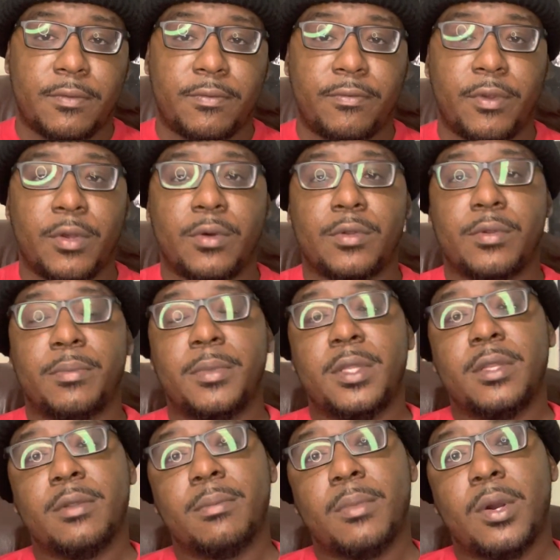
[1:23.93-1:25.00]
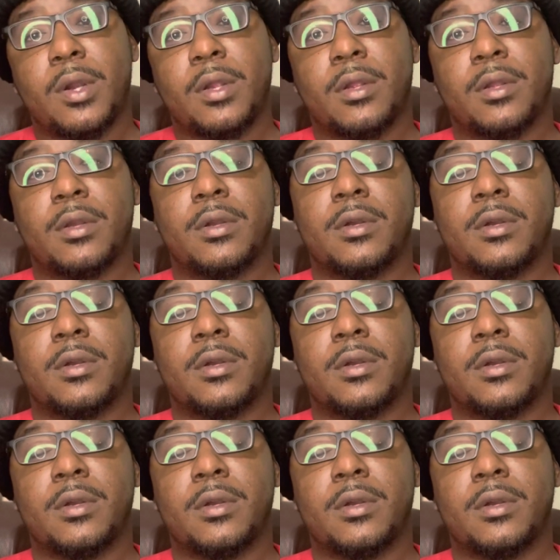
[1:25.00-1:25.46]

failed to meet the mark